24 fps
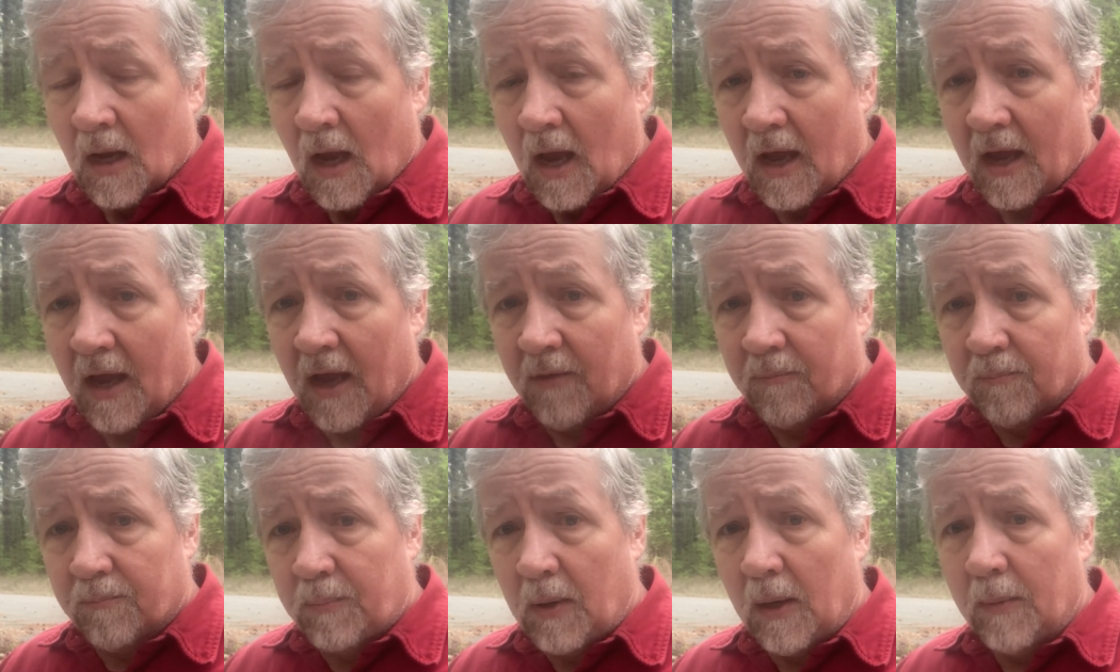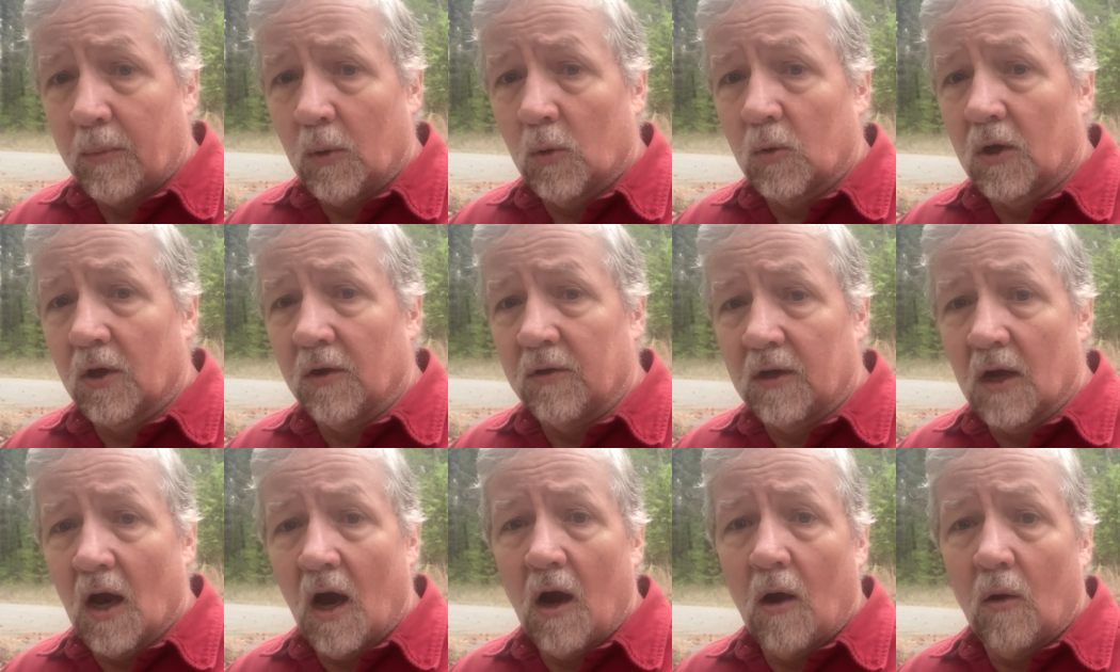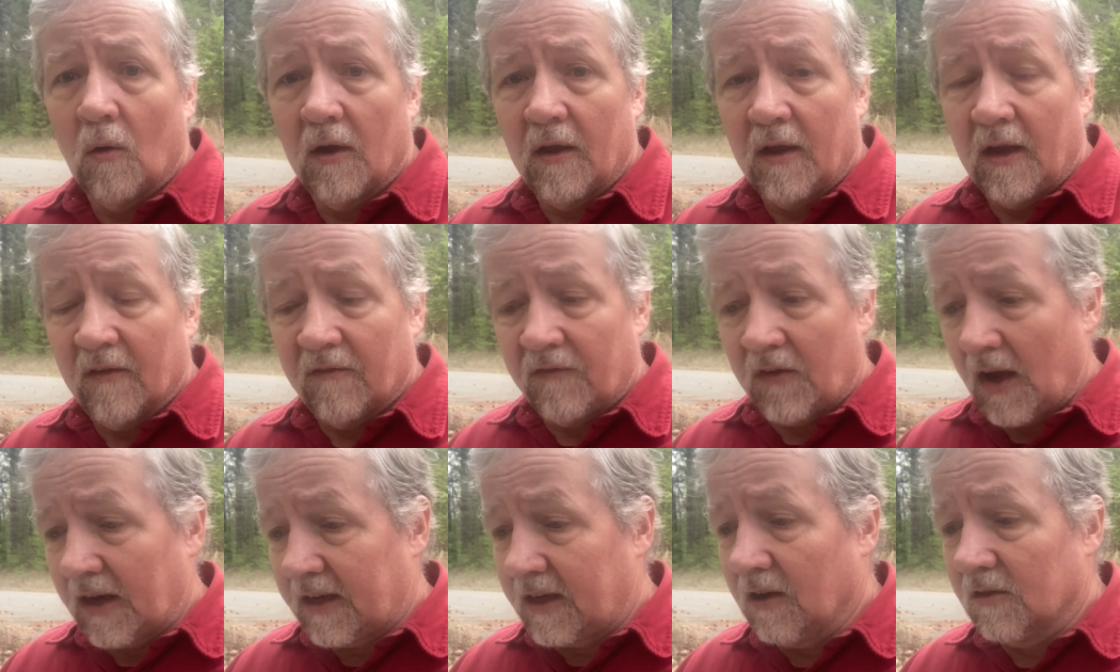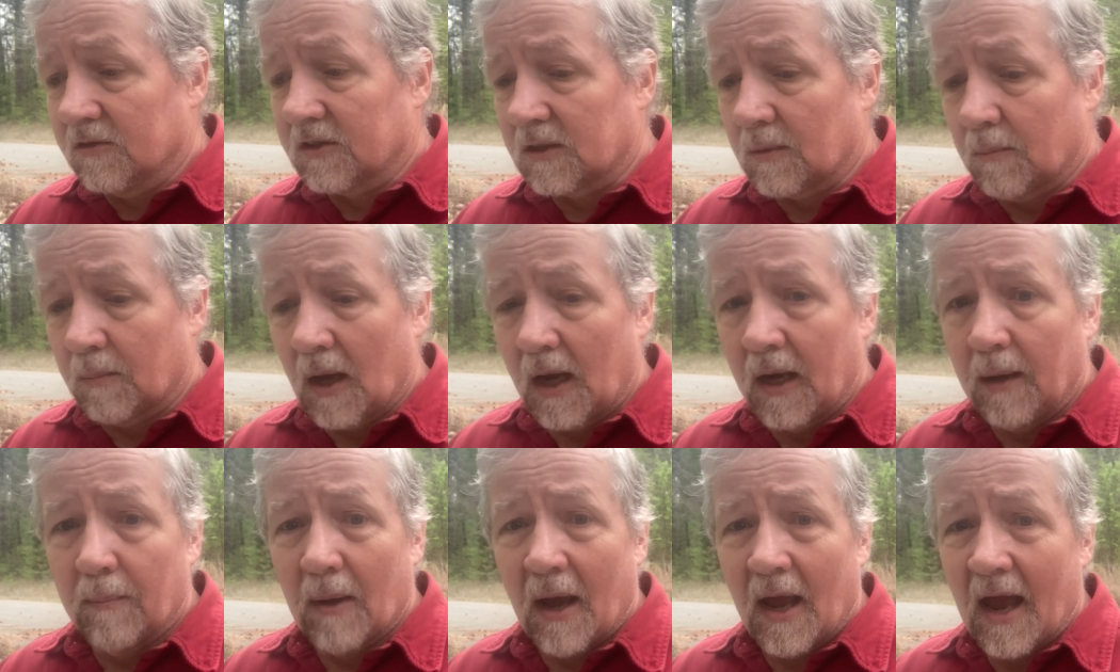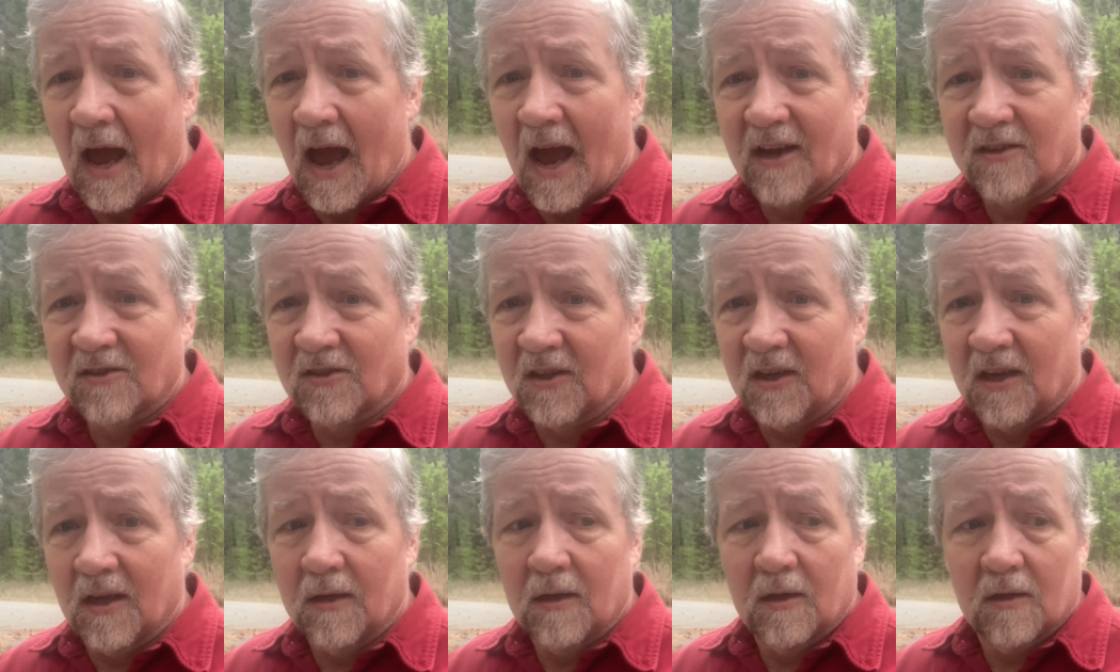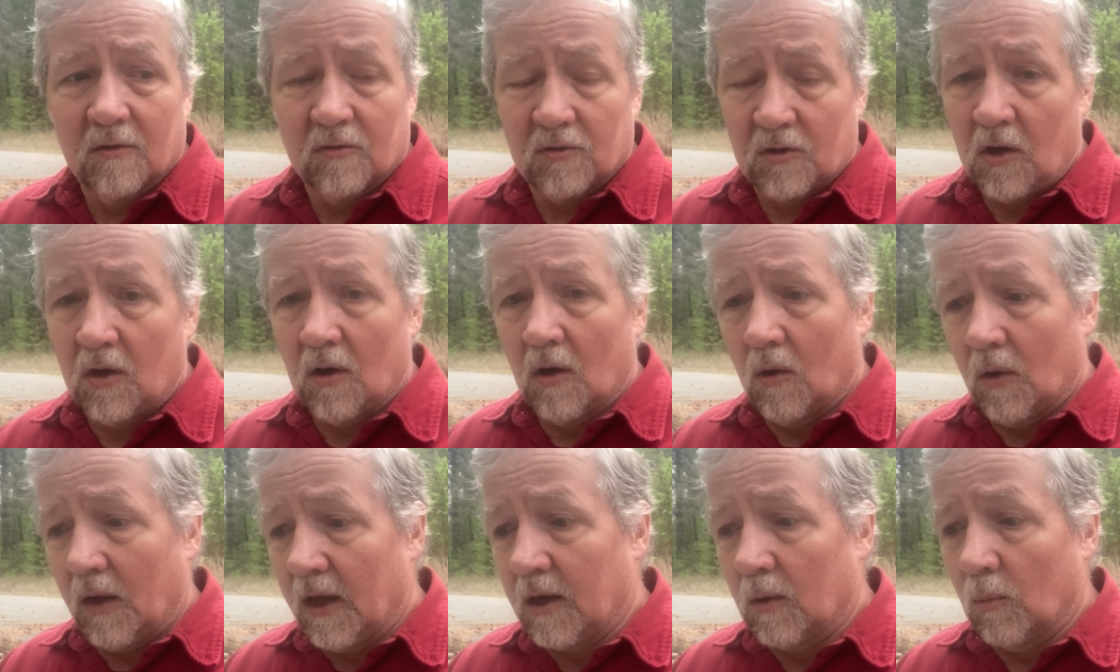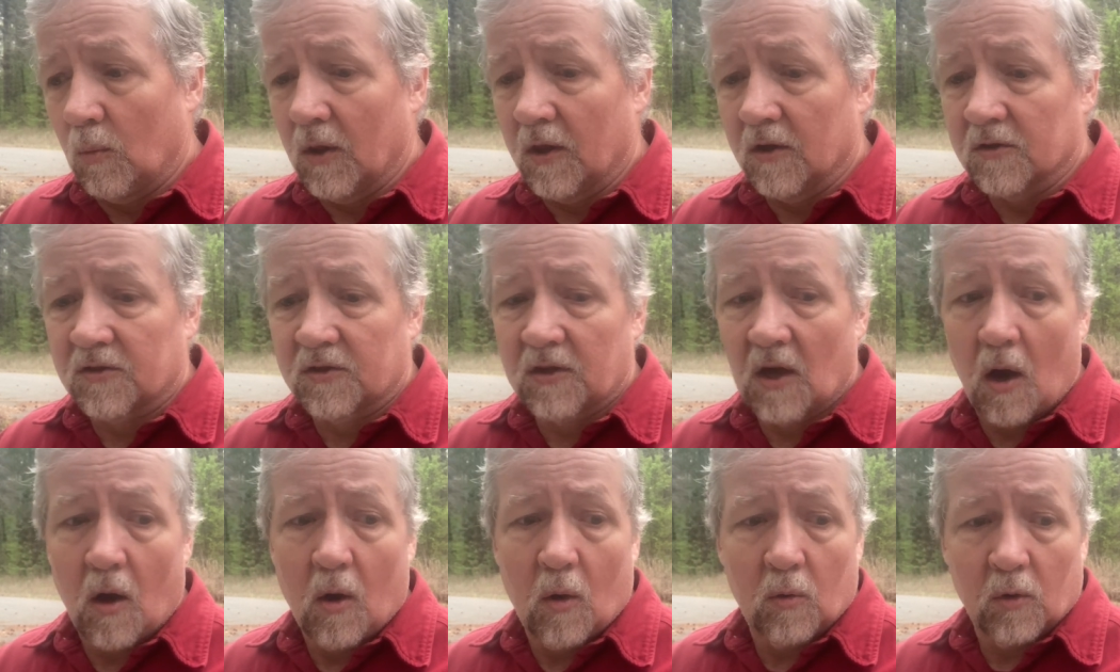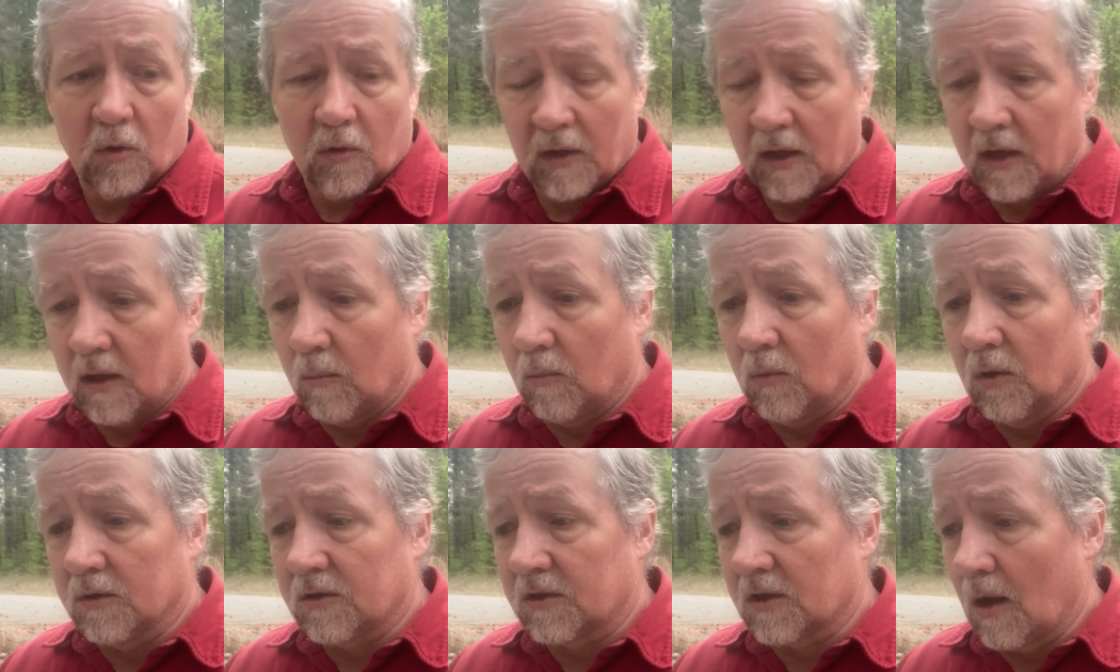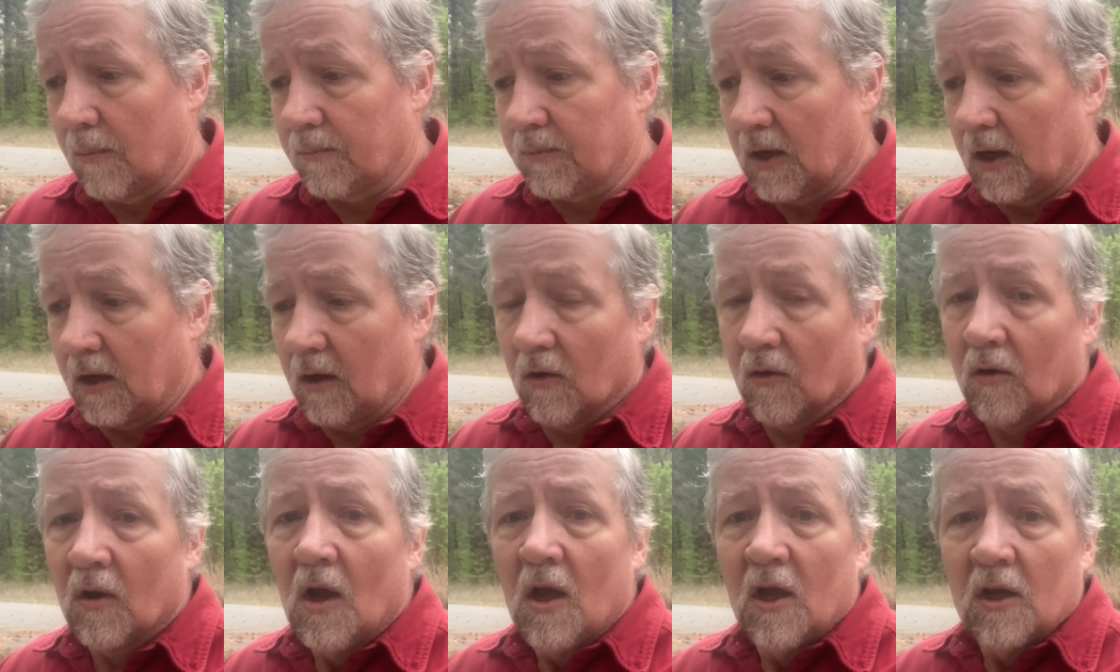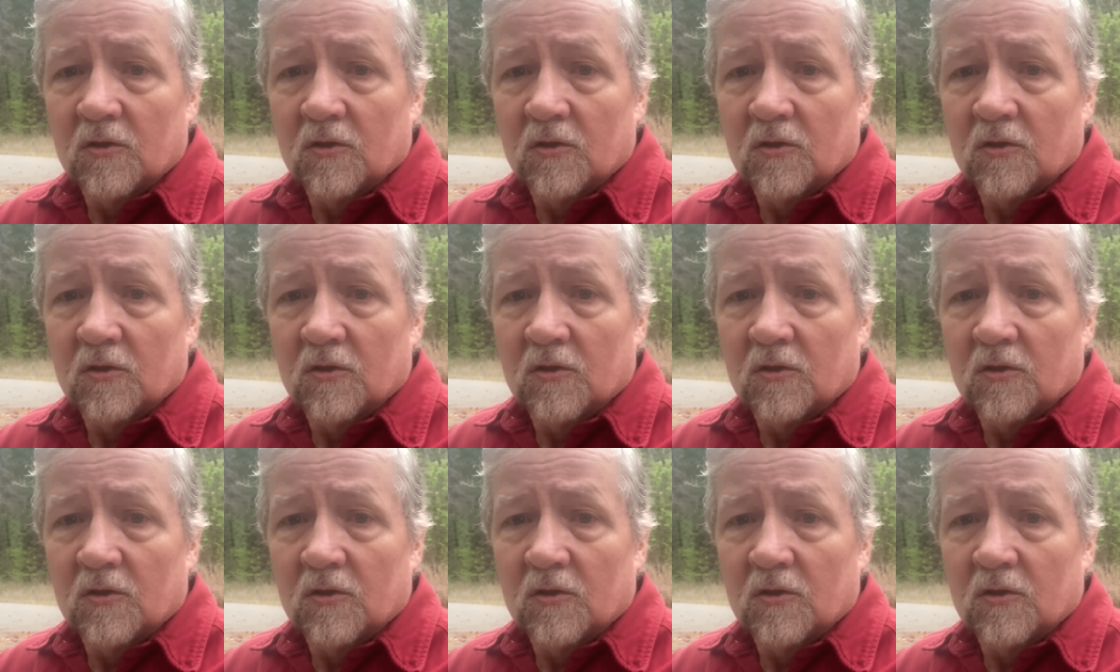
And people could go, if I killed somebody by accident, hit them with a stone or hit them with something, or